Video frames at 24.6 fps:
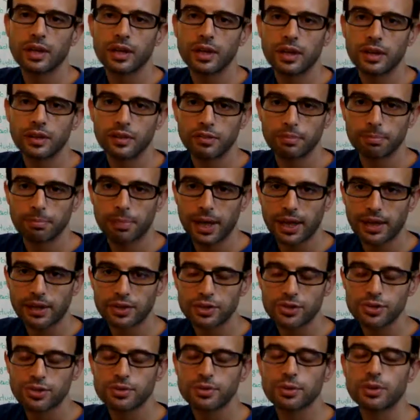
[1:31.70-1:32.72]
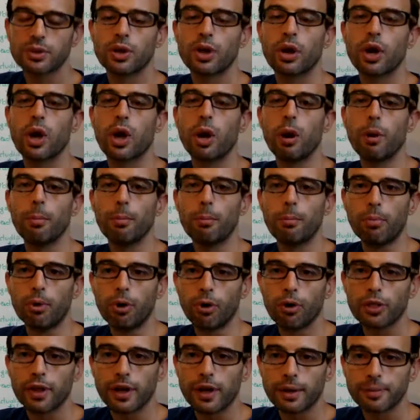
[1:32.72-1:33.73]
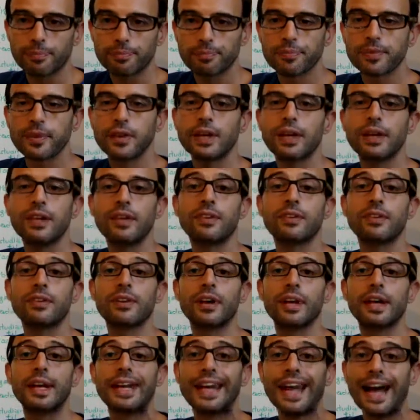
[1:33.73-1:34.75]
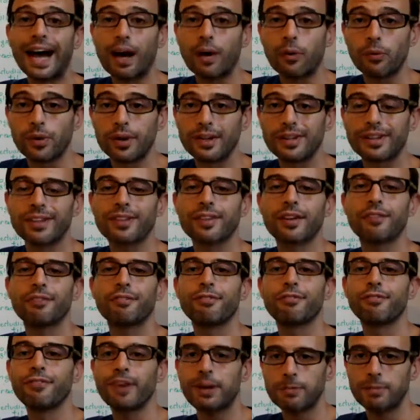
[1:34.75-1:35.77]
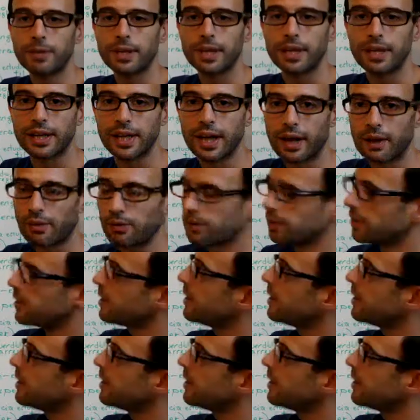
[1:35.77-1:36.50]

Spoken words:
in Spanish, boda, it's a noun, it is a feminine noun.